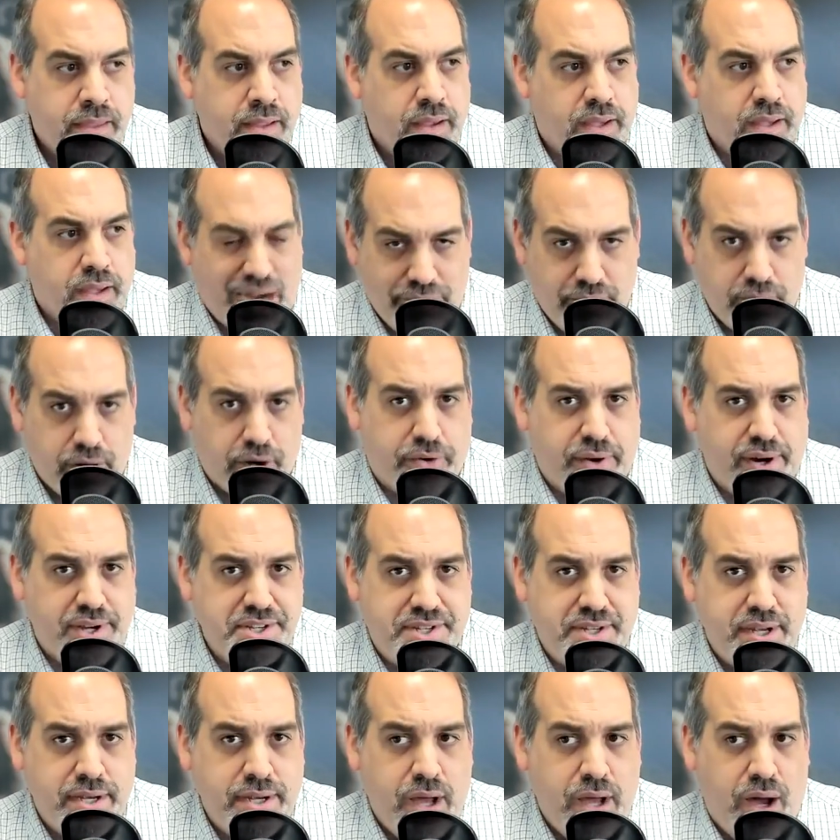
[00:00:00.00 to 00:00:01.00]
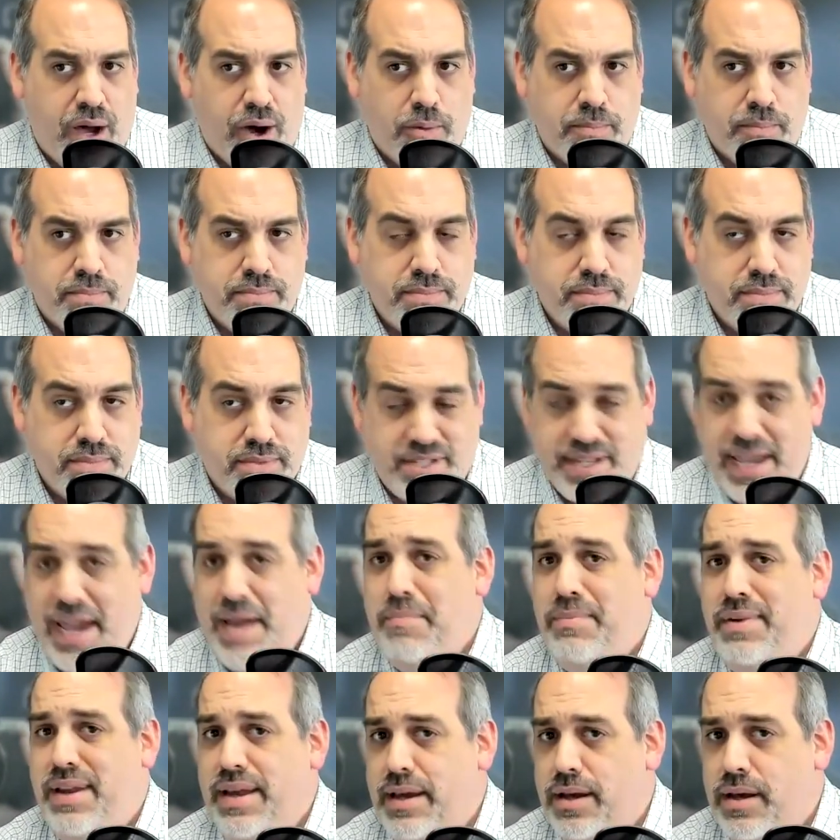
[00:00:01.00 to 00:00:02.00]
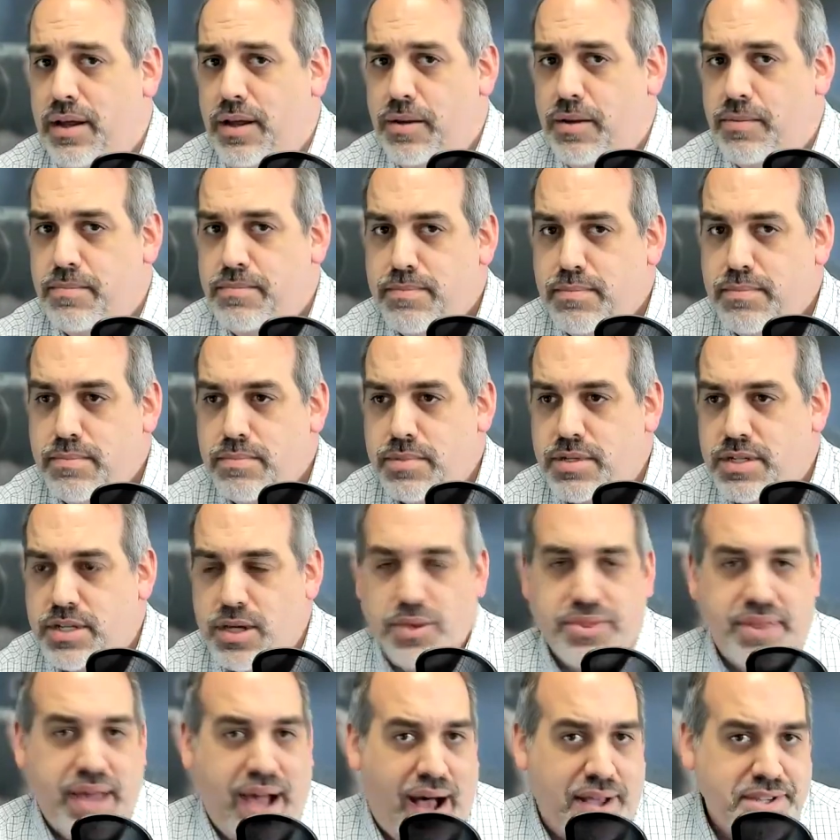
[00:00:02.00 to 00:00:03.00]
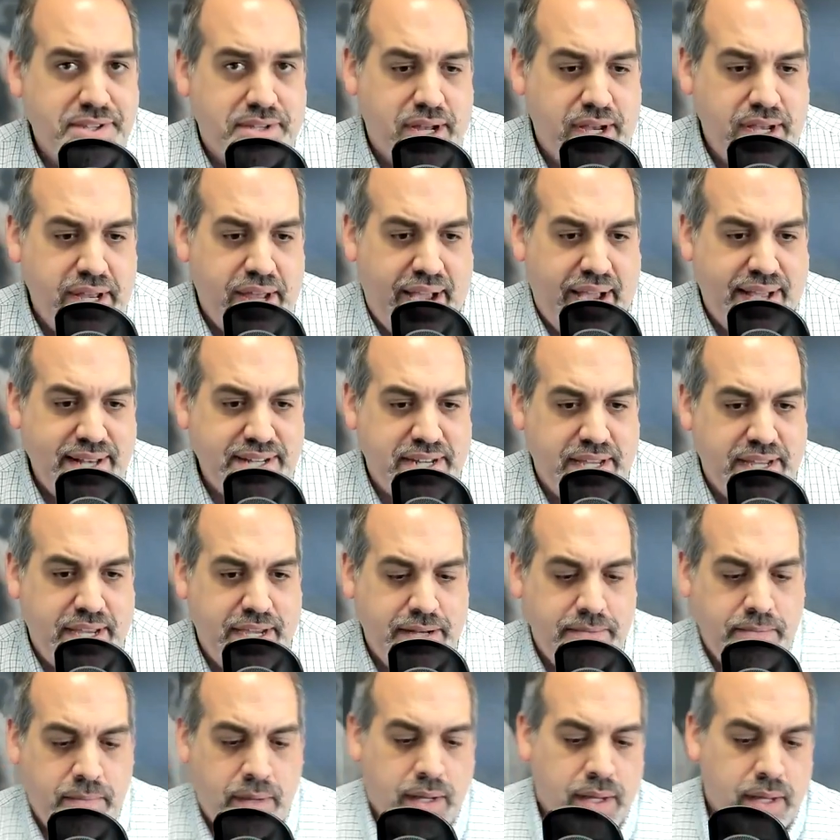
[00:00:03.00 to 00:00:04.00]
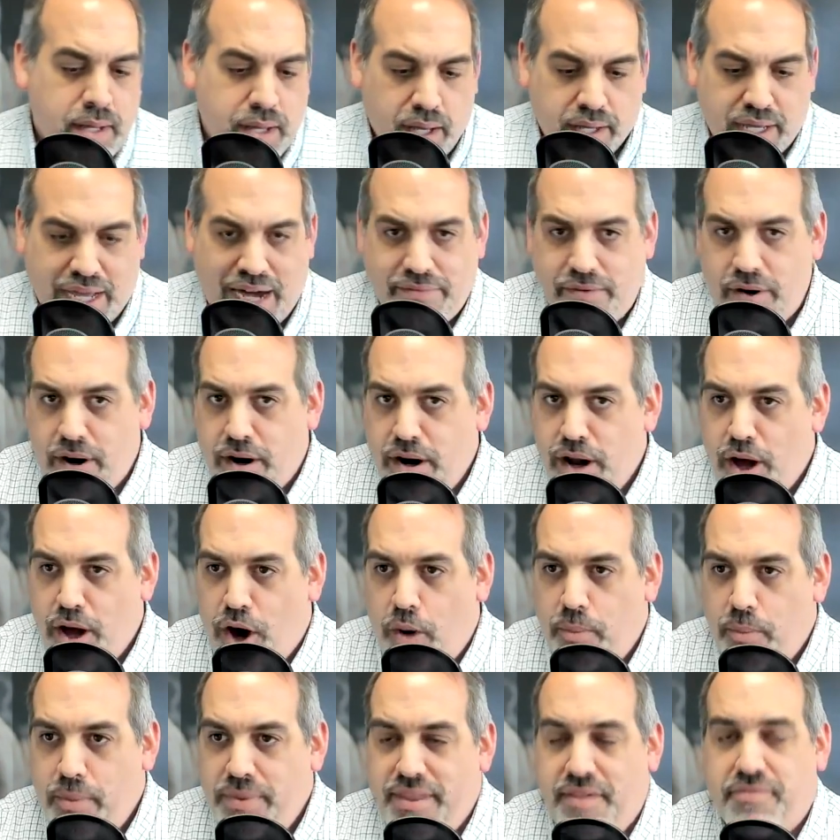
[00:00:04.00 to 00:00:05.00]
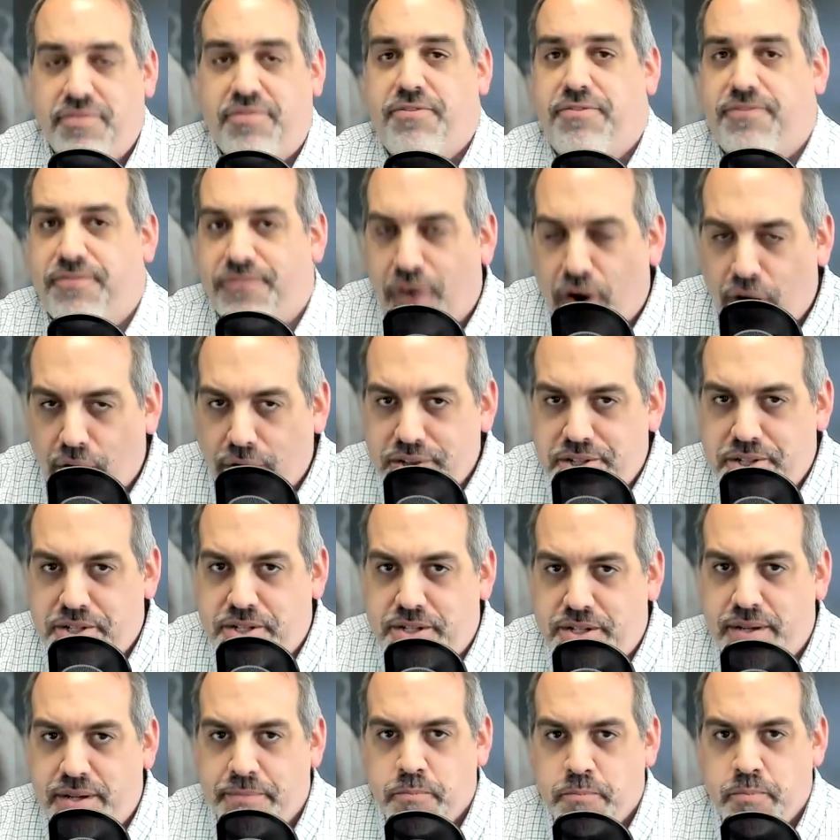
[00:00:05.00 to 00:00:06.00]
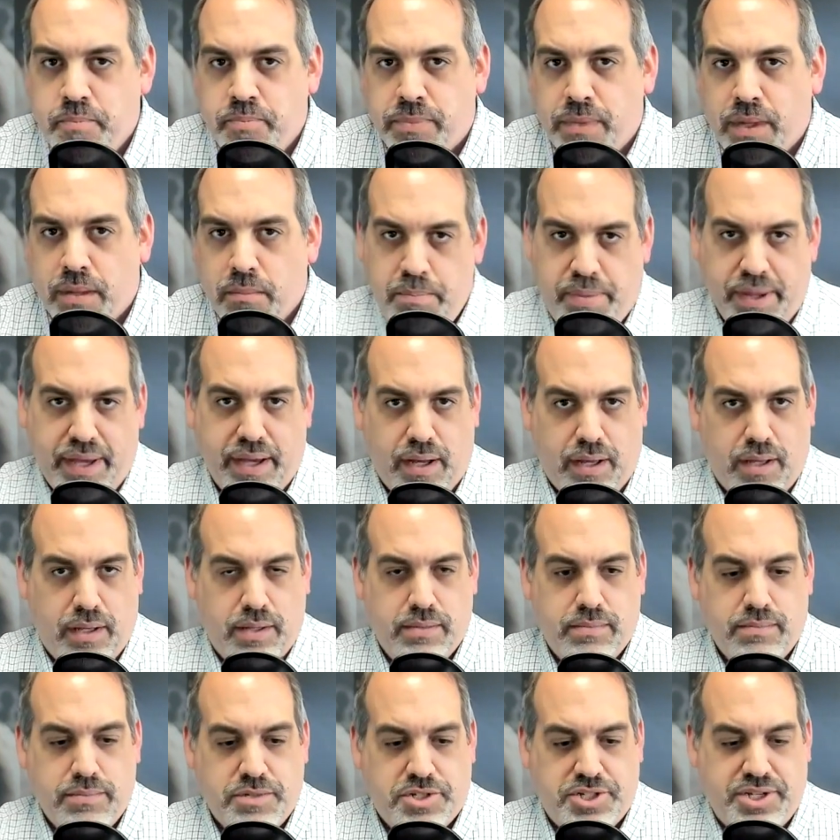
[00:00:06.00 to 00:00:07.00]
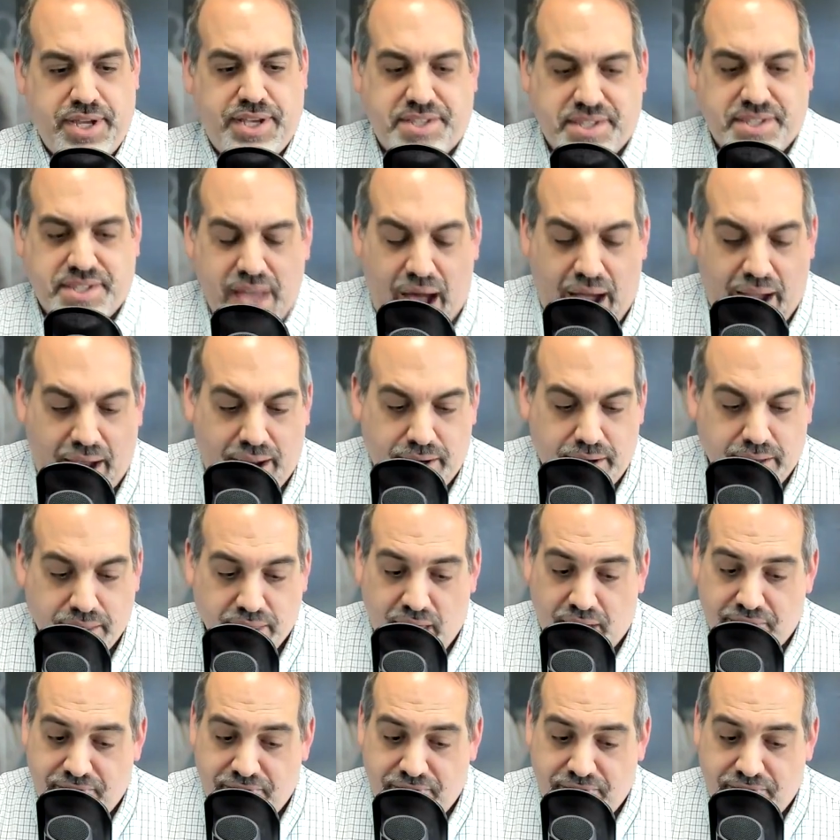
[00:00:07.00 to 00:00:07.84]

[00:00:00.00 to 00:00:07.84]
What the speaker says: Governor Kristi Noem, same deal. 2019, Governor Noem, the first bill she signed